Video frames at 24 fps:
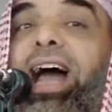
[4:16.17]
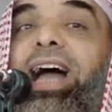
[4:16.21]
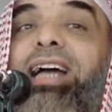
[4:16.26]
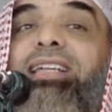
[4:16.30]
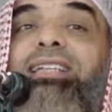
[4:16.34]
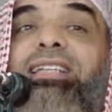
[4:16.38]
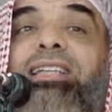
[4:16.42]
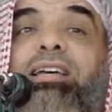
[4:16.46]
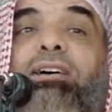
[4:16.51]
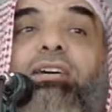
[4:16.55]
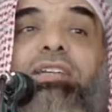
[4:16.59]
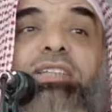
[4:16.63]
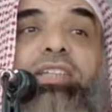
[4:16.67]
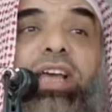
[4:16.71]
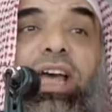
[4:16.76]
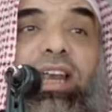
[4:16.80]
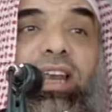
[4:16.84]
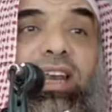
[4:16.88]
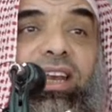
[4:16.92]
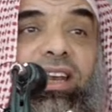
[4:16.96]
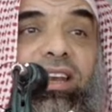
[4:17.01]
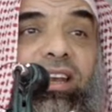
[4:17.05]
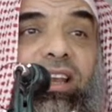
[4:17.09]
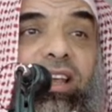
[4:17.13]
Azza wa
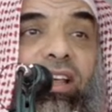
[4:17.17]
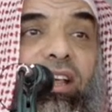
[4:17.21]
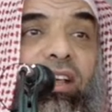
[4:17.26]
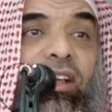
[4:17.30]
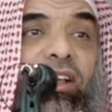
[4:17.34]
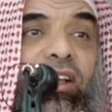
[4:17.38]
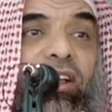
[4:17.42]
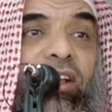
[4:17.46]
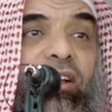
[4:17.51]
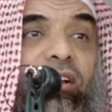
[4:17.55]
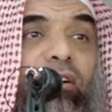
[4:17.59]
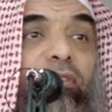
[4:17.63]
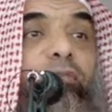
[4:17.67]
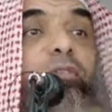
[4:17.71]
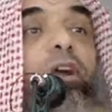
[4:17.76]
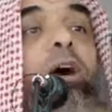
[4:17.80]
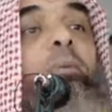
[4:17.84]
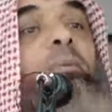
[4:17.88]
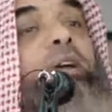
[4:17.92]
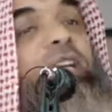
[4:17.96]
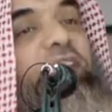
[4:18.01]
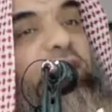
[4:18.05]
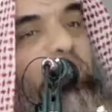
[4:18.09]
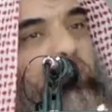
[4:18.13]
Jal,
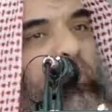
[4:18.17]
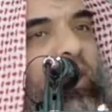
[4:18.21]
from His